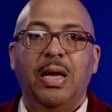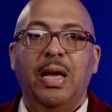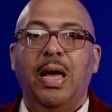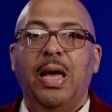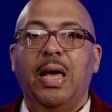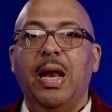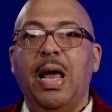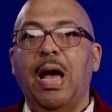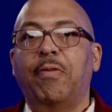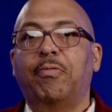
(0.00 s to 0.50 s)

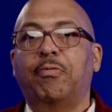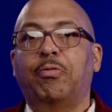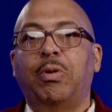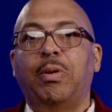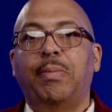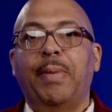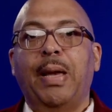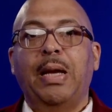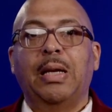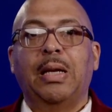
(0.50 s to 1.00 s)
And after
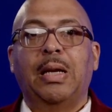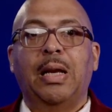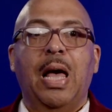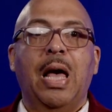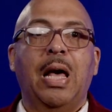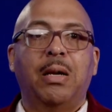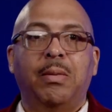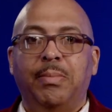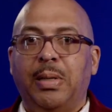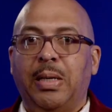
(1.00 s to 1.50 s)
he made a
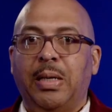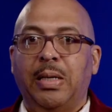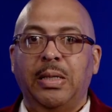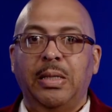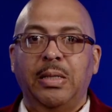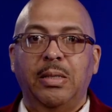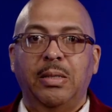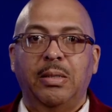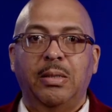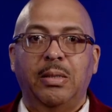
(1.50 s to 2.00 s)
lot of
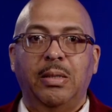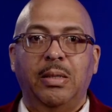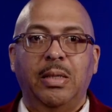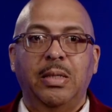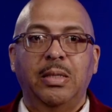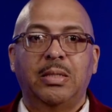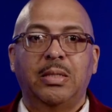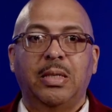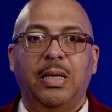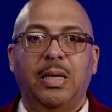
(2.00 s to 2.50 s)
money,
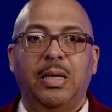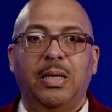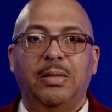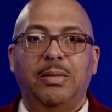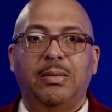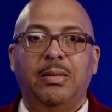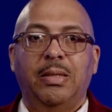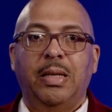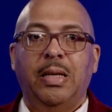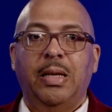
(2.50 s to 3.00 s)
he said,
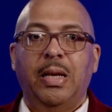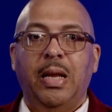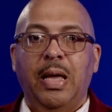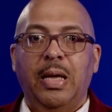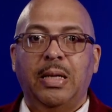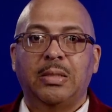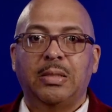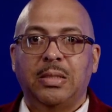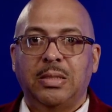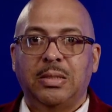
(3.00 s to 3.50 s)
in
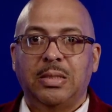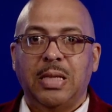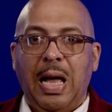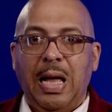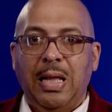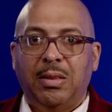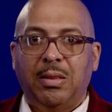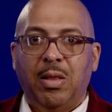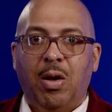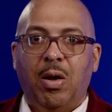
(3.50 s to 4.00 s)
essence,
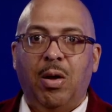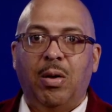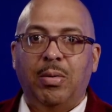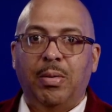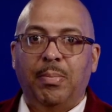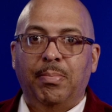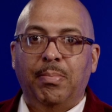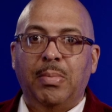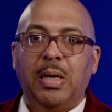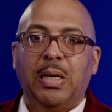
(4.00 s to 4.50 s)
I
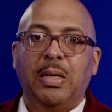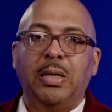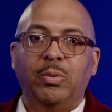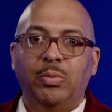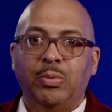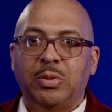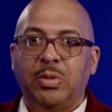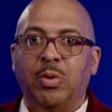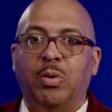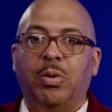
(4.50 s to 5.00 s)
thought money
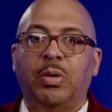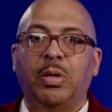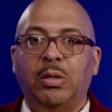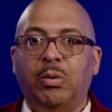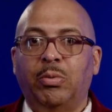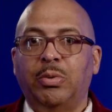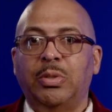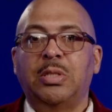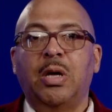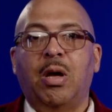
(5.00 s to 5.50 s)
was going
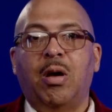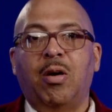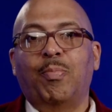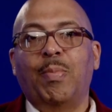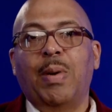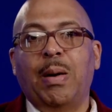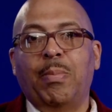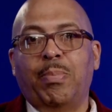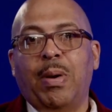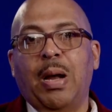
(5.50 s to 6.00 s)
to resolve
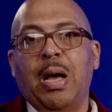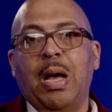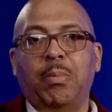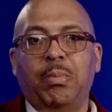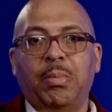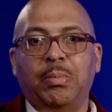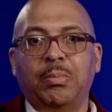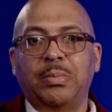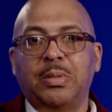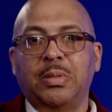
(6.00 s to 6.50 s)
my
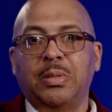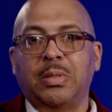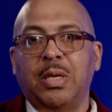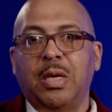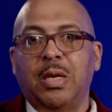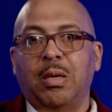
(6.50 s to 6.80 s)
problems,